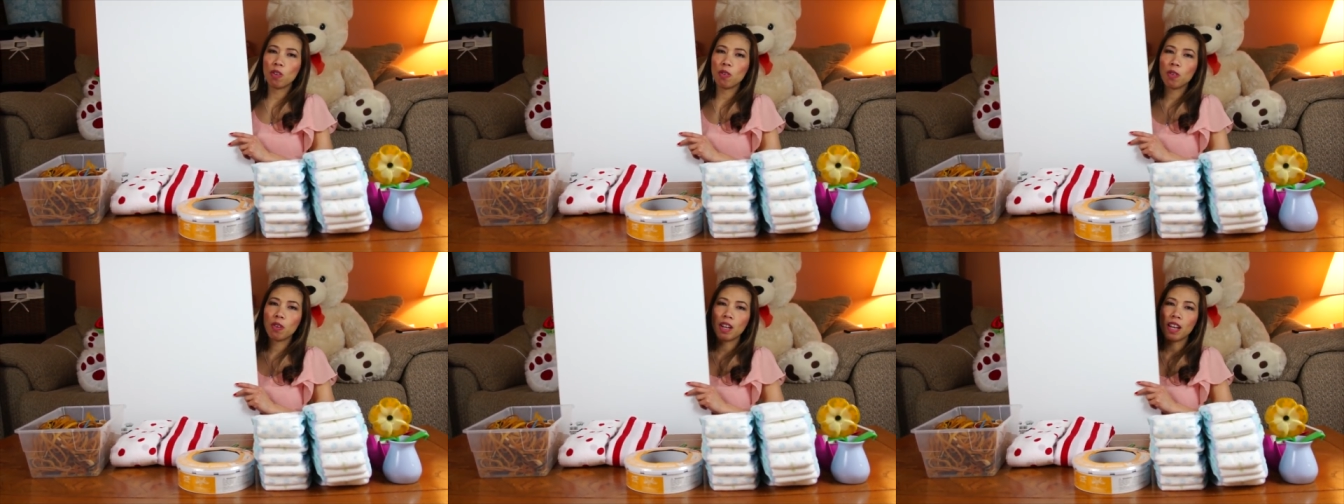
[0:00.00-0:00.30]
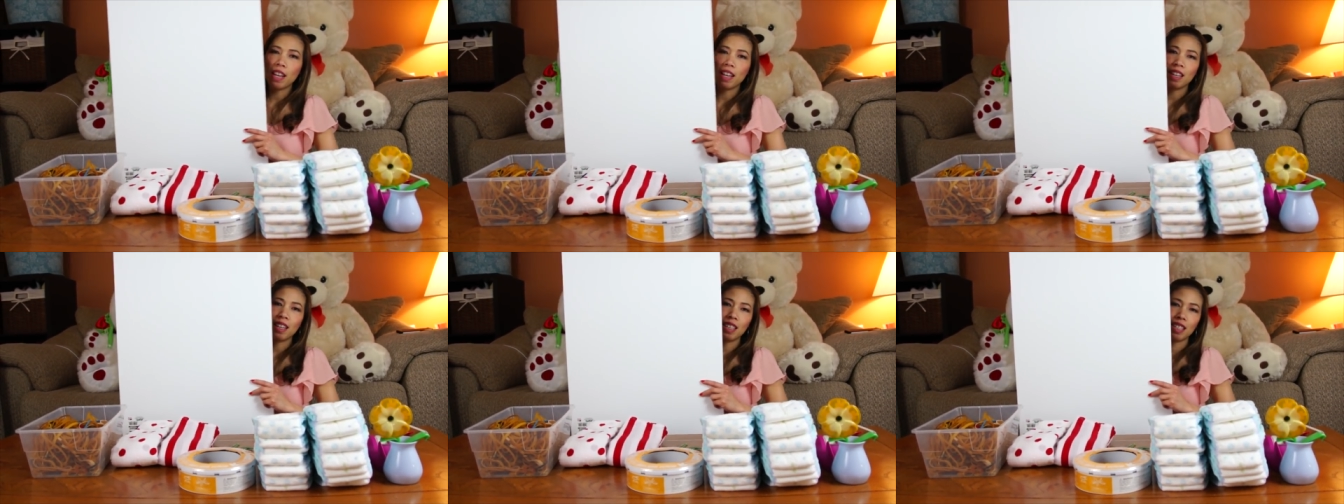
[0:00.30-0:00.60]
look
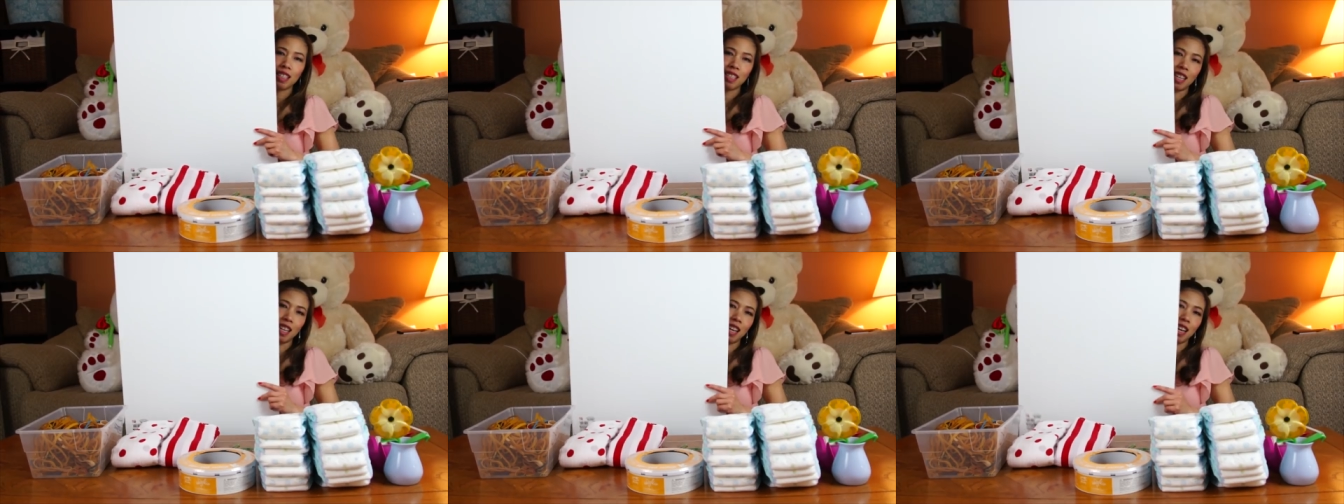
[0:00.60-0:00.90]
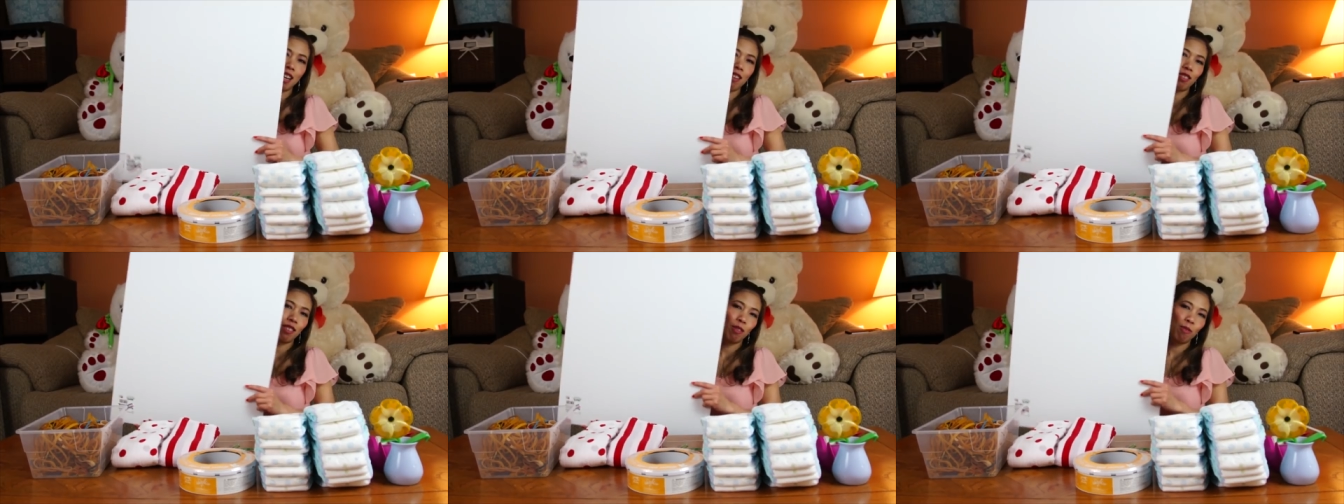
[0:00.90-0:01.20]
like there's a
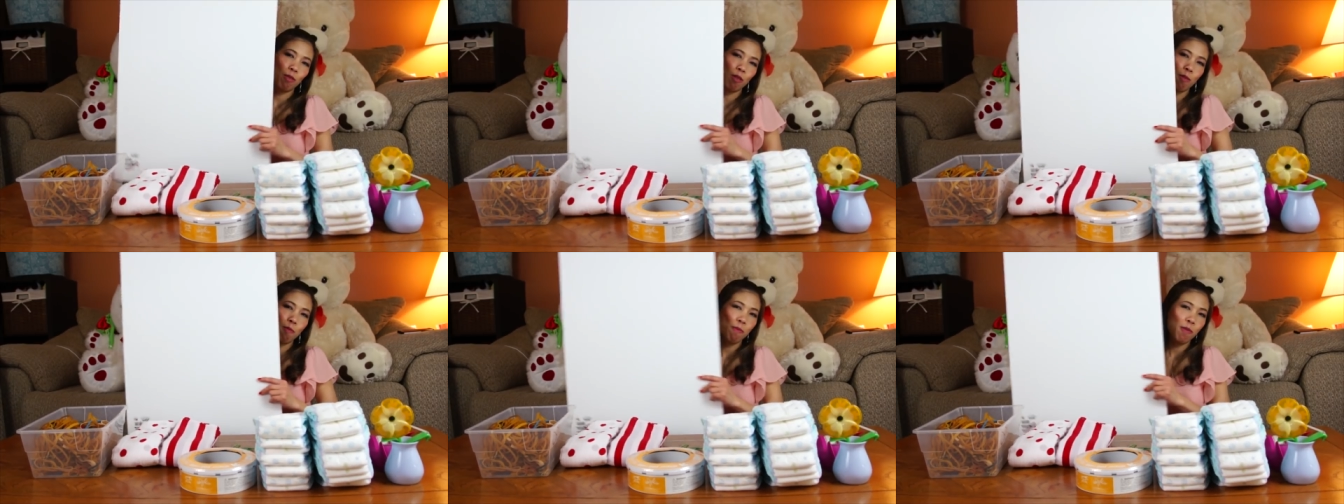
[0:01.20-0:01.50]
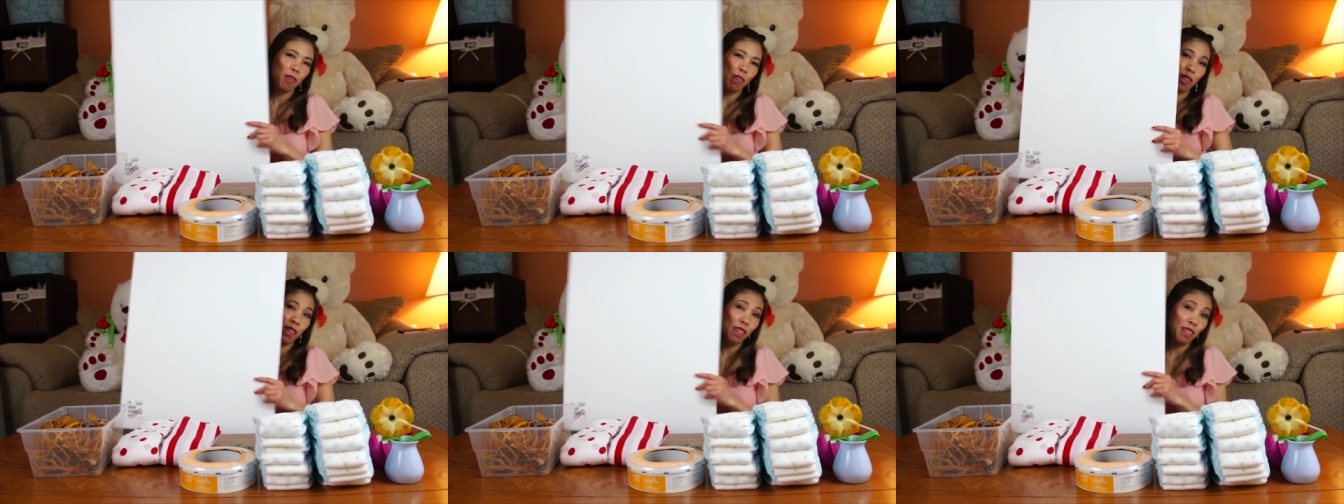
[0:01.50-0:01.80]
house foam
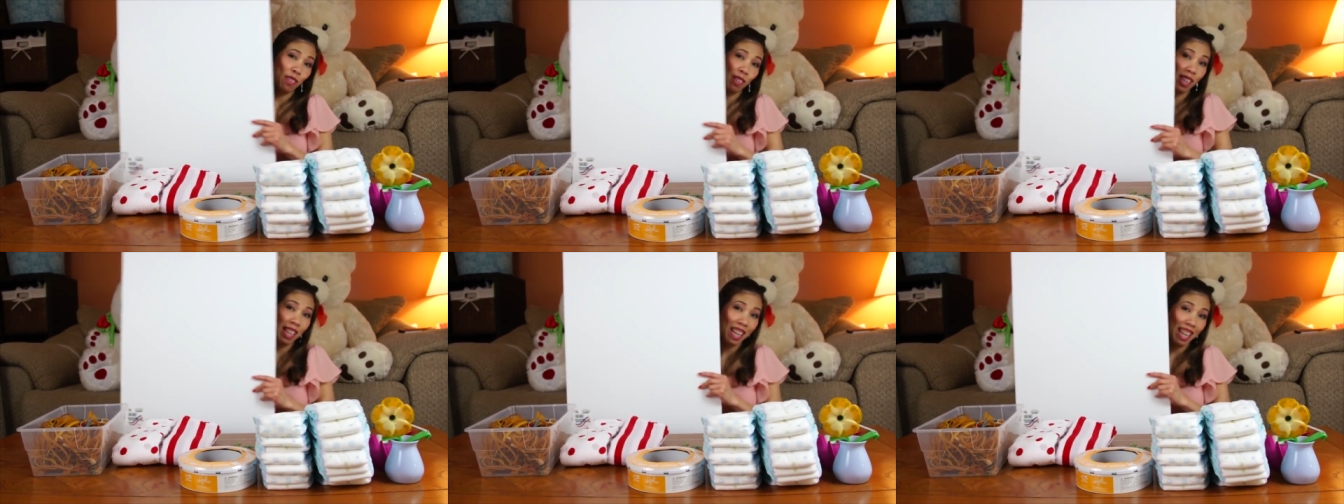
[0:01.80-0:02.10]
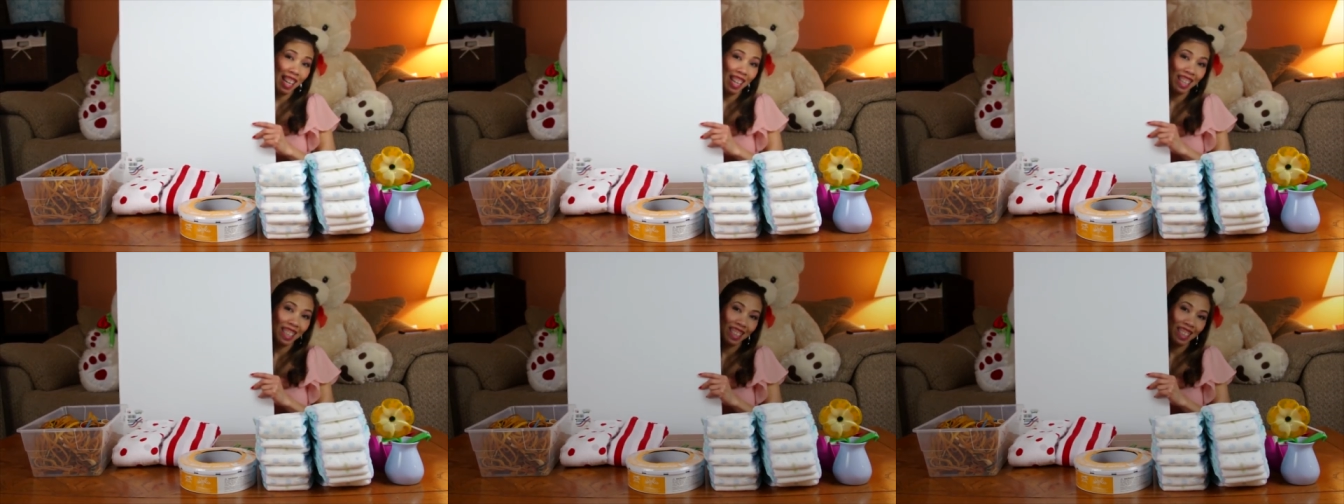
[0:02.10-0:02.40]
board look like